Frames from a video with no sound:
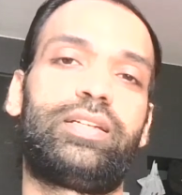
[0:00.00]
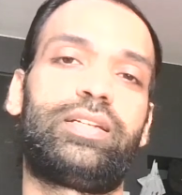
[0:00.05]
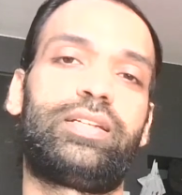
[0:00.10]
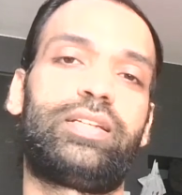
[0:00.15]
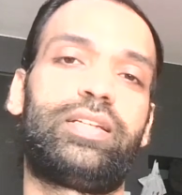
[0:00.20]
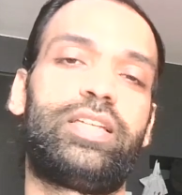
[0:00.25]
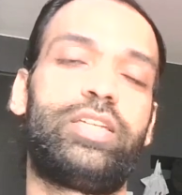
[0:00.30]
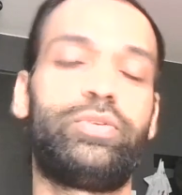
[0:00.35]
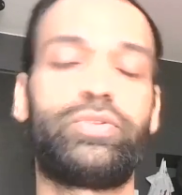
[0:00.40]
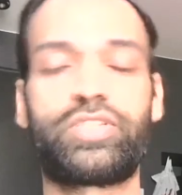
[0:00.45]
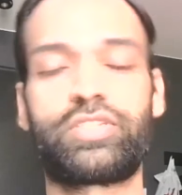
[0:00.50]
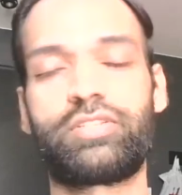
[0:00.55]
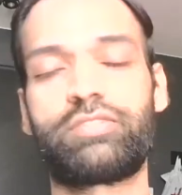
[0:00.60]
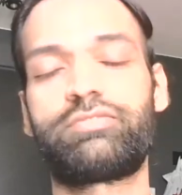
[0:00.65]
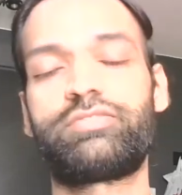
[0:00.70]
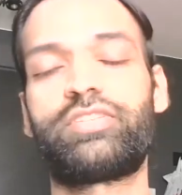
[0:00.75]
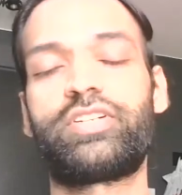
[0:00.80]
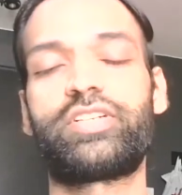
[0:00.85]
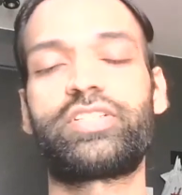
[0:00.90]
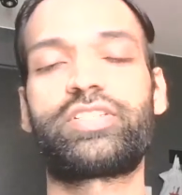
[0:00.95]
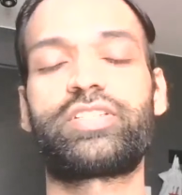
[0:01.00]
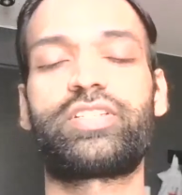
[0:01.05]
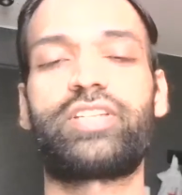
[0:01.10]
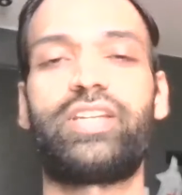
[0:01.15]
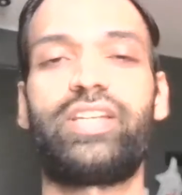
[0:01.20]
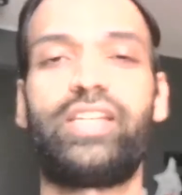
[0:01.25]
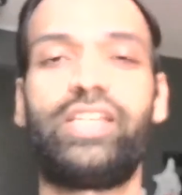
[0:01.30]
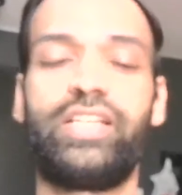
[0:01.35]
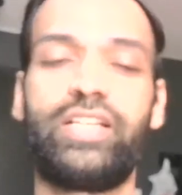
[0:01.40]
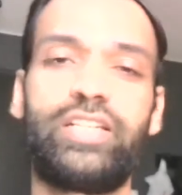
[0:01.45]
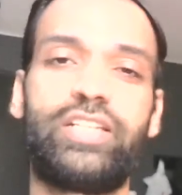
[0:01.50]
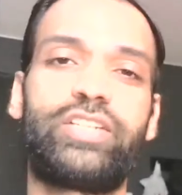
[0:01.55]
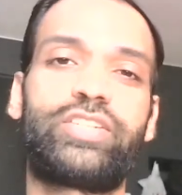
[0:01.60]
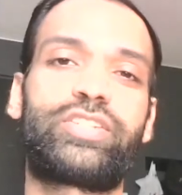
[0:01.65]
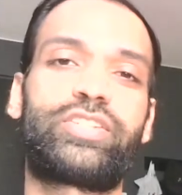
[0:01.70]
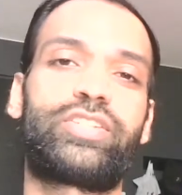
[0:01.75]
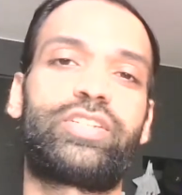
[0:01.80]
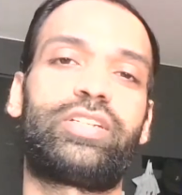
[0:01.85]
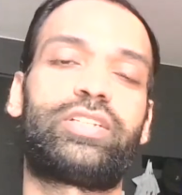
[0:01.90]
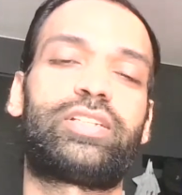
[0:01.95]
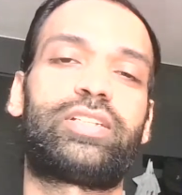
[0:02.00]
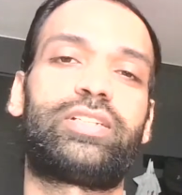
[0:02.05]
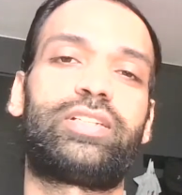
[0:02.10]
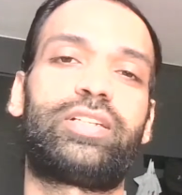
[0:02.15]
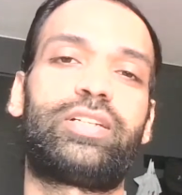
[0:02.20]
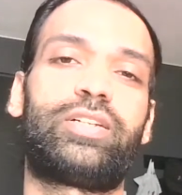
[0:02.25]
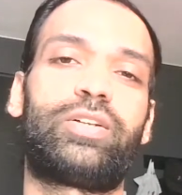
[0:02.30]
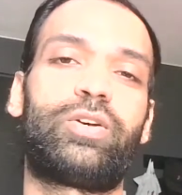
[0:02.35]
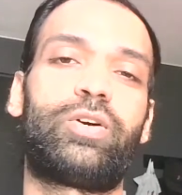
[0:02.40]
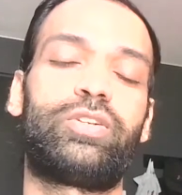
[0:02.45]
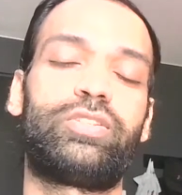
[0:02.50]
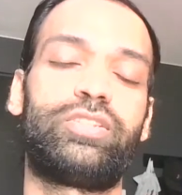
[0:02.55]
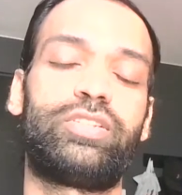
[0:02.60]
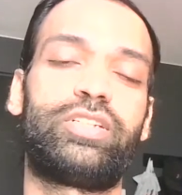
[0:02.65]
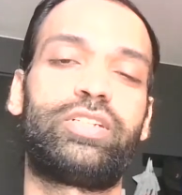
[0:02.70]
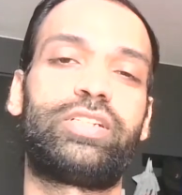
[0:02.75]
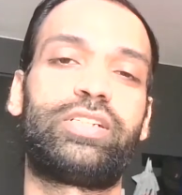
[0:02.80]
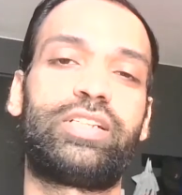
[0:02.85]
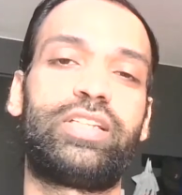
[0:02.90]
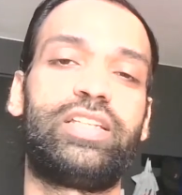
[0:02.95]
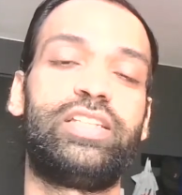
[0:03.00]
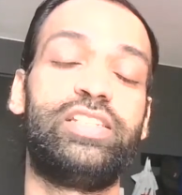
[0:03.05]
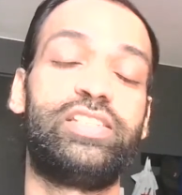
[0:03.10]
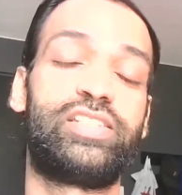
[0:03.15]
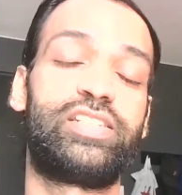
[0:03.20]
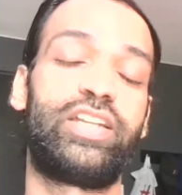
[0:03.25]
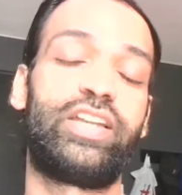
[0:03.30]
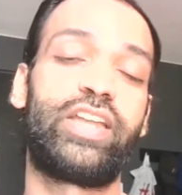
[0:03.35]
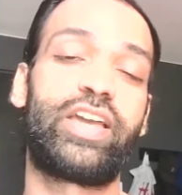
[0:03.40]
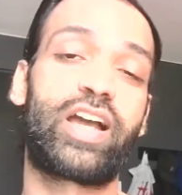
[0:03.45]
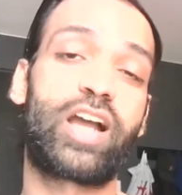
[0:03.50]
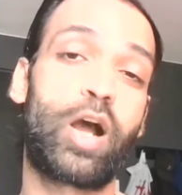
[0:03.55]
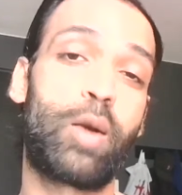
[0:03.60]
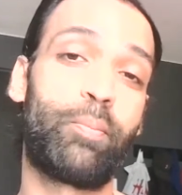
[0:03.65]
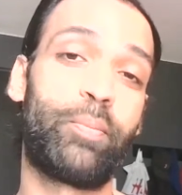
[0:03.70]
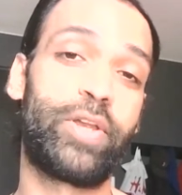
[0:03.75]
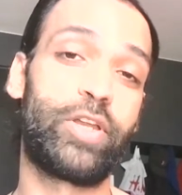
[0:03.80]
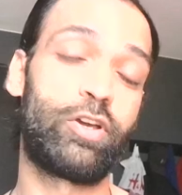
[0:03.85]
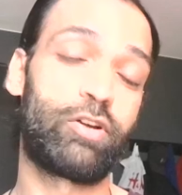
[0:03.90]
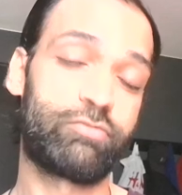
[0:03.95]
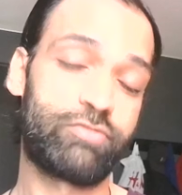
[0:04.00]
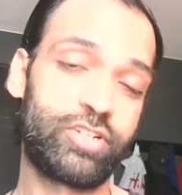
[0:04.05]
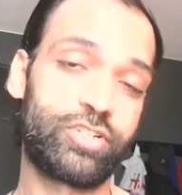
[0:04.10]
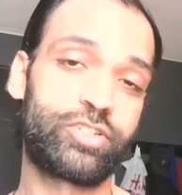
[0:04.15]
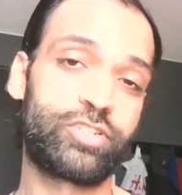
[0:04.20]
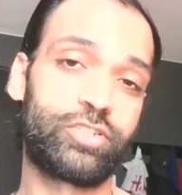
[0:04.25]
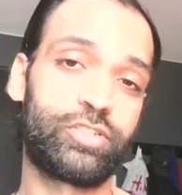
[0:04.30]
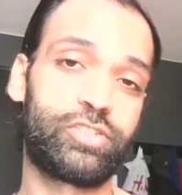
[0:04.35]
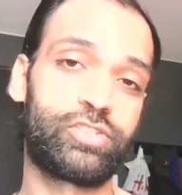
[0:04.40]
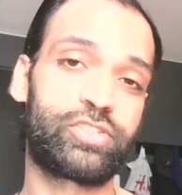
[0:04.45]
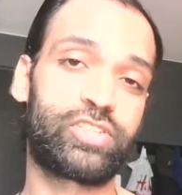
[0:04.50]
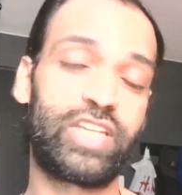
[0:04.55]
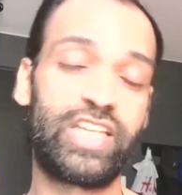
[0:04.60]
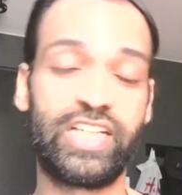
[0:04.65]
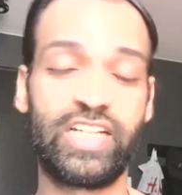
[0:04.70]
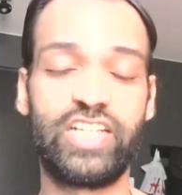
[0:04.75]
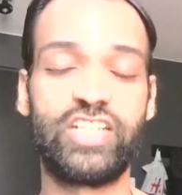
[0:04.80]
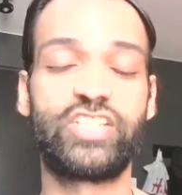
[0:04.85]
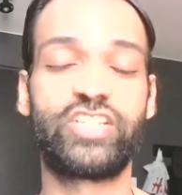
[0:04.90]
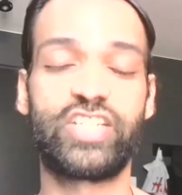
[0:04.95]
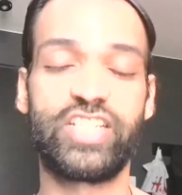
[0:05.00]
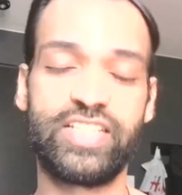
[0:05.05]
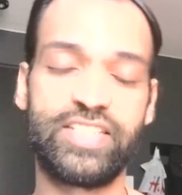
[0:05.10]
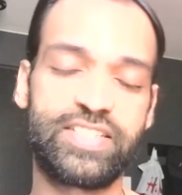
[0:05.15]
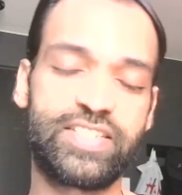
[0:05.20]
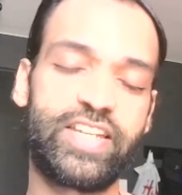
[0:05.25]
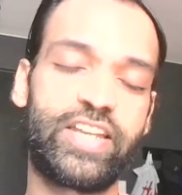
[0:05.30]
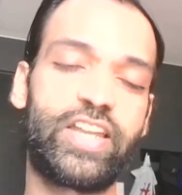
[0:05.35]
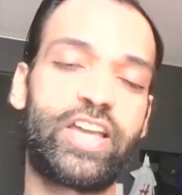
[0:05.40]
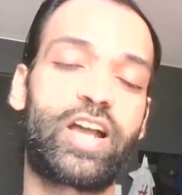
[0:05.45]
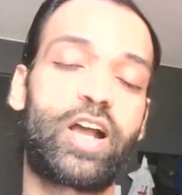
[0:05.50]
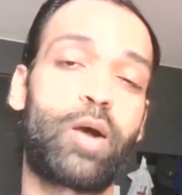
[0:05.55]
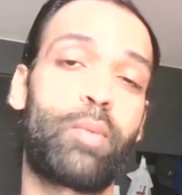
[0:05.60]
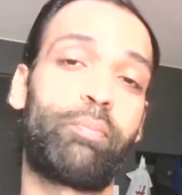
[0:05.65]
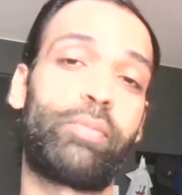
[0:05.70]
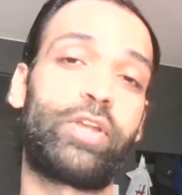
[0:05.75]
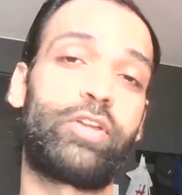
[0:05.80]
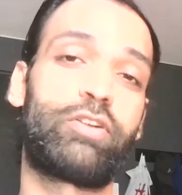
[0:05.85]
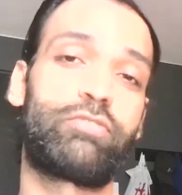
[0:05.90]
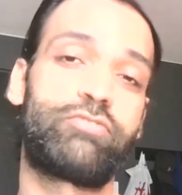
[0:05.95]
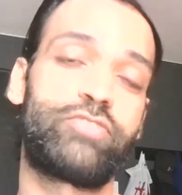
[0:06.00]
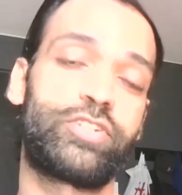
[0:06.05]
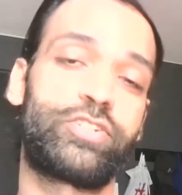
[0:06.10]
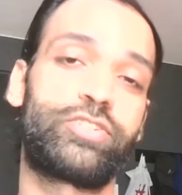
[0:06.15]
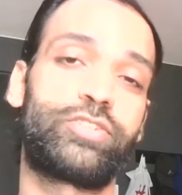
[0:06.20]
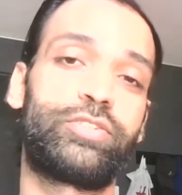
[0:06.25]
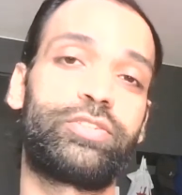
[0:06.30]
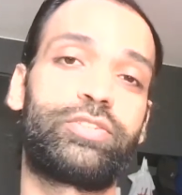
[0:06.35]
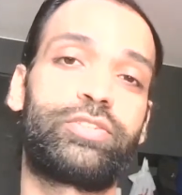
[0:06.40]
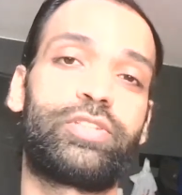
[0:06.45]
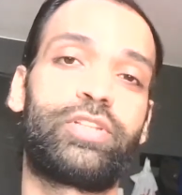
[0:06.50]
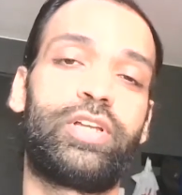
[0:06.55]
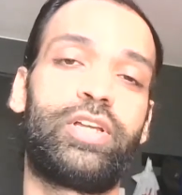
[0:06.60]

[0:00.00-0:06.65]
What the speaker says: He was the first English or the East India Company officials, English East India Company official